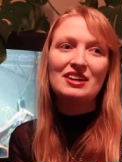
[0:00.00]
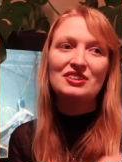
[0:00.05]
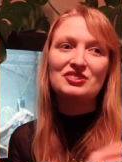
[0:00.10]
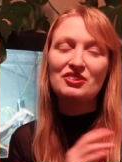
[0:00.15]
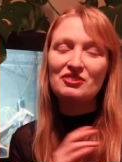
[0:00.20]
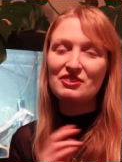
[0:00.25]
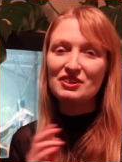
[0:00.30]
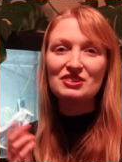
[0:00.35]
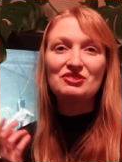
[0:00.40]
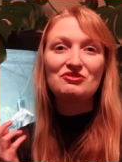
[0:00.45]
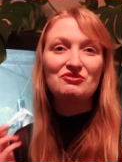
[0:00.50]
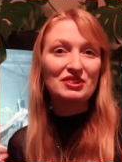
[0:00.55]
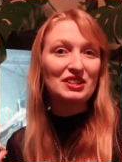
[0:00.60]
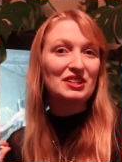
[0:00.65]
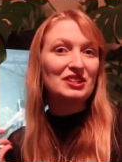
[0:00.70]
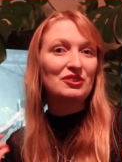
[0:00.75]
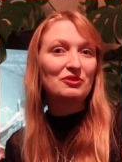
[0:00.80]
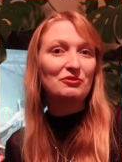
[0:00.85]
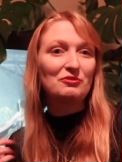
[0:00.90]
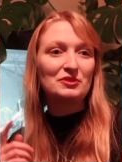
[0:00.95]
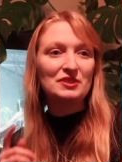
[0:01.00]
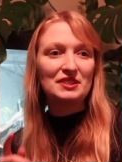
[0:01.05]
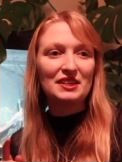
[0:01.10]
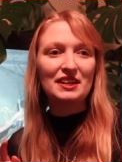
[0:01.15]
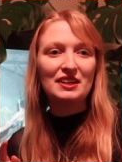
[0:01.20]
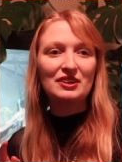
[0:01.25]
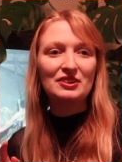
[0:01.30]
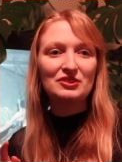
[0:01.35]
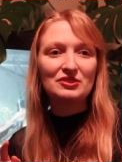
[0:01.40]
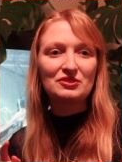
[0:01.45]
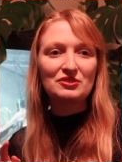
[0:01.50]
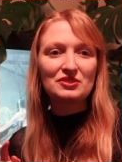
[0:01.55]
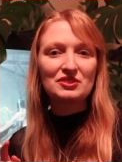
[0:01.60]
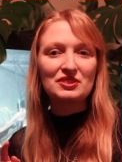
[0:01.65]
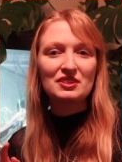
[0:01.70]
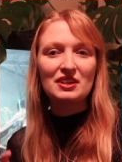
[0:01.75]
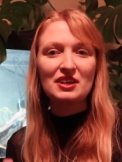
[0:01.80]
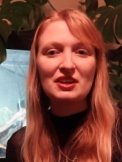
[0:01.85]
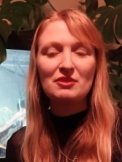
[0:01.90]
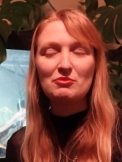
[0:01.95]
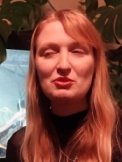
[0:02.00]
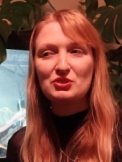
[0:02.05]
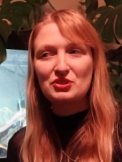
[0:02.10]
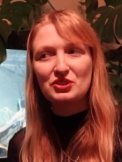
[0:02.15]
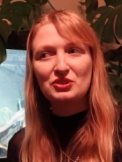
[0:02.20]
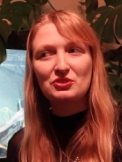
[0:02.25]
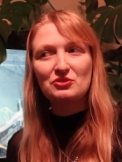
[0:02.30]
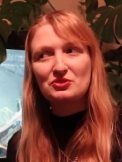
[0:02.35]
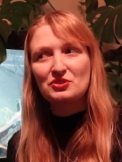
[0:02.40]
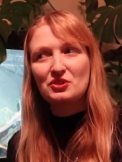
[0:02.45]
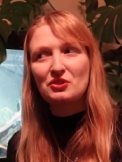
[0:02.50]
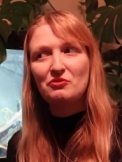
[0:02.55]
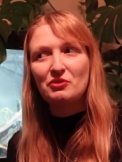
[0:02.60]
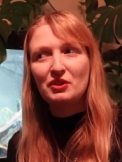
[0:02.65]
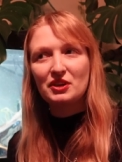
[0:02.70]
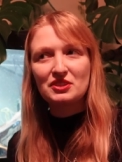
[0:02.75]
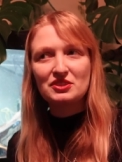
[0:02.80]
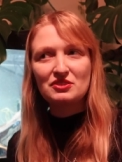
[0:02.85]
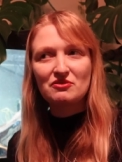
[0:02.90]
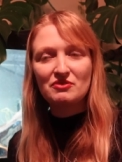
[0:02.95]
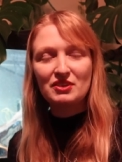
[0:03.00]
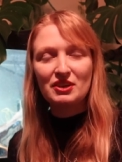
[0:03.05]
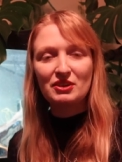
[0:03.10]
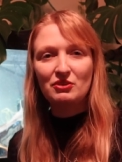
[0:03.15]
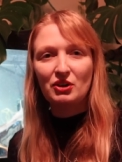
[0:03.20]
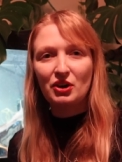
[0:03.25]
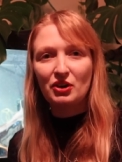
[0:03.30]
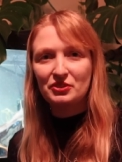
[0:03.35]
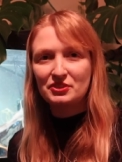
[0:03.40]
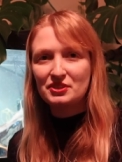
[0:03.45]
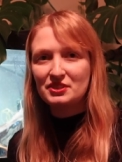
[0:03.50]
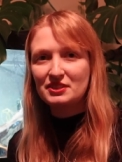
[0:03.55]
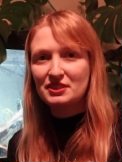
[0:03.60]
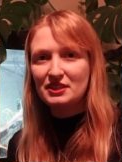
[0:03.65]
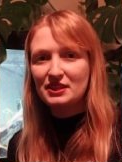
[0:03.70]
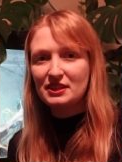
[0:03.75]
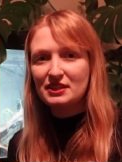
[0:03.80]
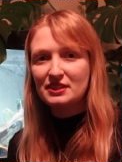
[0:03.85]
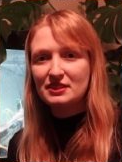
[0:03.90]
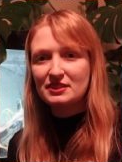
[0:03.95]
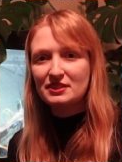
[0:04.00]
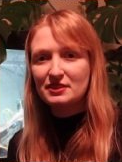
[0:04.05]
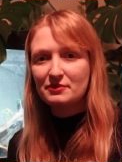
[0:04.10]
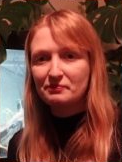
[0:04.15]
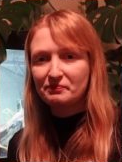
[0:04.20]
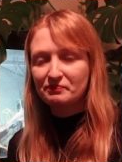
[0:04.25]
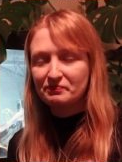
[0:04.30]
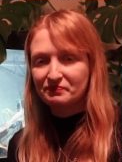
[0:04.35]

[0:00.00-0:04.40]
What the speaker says: So it is really good for deals, but you can also find some real oddities.